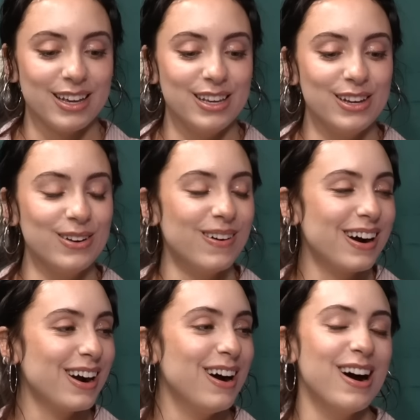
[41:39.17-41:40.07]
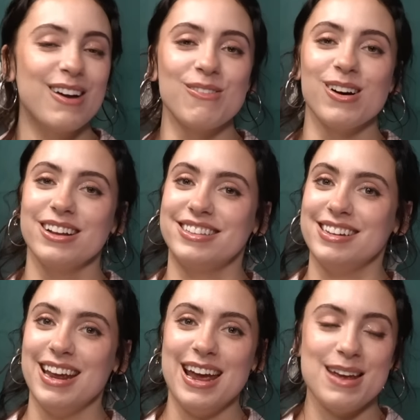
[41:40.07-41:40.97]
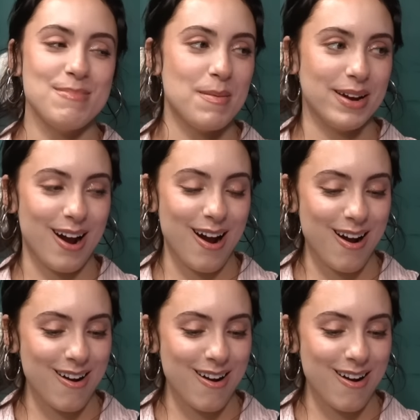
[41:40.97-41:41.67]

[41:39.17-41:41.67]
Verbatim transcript: You are on one today, baby girl.